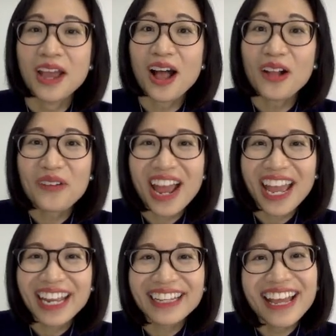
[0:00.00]

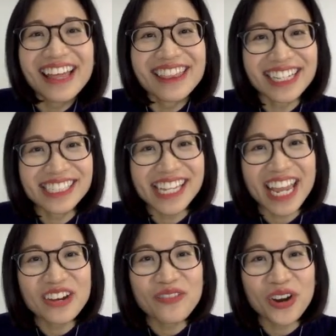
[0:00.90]
Alright, that's the
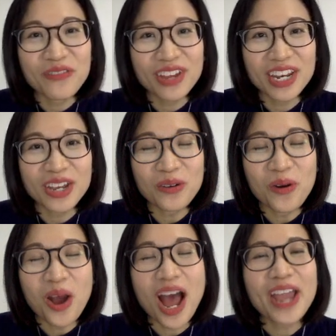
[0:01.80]
end of our video.
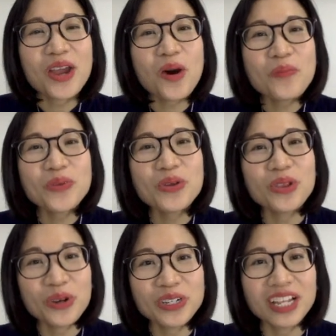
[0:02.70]
I hope you
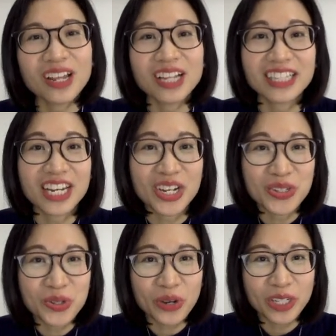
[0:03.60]
learned a lot and
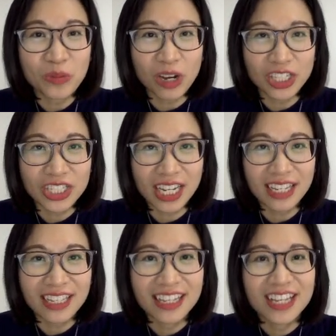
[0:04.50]
enjoyed watching.
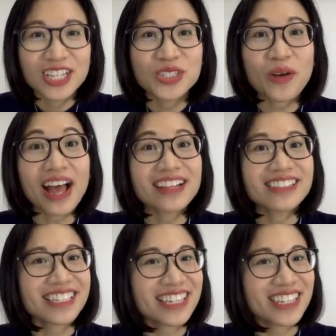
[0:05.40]
So I'll
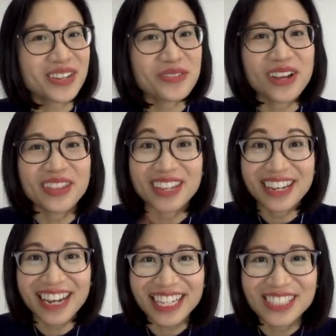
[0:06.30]
see you on the
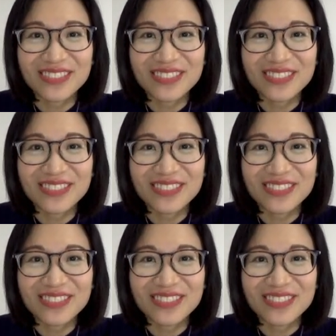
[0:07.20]
next